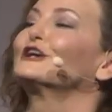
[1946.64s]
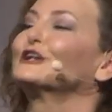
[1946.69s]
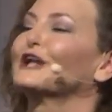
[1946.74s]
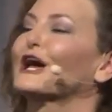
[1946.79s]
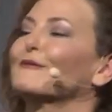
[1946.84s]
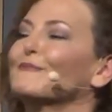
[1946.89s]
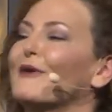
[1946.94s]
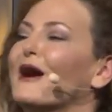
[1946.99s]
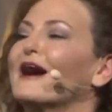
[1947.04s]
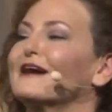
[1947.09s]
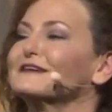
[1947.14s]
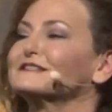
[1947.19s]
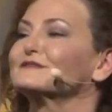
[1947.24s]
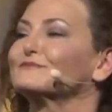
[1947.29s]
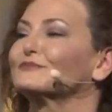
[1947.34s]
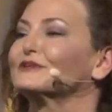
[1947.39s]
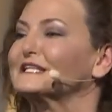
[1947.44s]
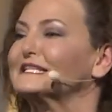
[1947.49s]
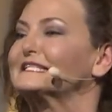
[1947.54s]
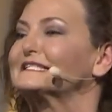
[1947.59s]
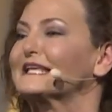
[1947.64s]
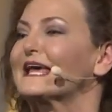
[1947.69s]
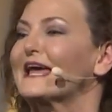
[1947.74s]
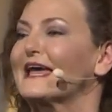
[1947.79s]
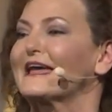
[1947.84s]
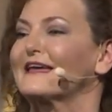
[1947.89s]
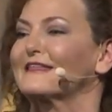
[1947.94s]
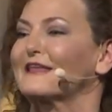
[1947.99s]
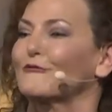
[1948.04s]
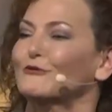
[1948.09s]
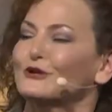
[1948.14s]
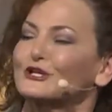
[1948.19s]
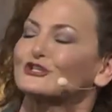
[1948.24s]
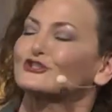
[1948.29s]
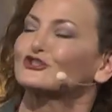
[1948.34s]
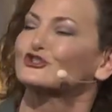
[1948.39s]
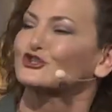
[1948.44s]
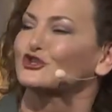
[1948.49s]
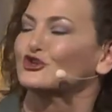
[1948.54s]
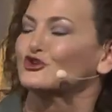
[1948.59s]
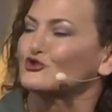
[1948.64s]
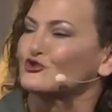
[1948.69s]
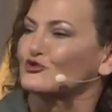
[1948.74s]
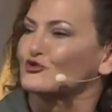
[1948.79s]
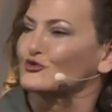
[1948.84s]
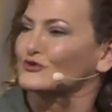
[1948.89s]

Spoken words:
I possibly say that would excuse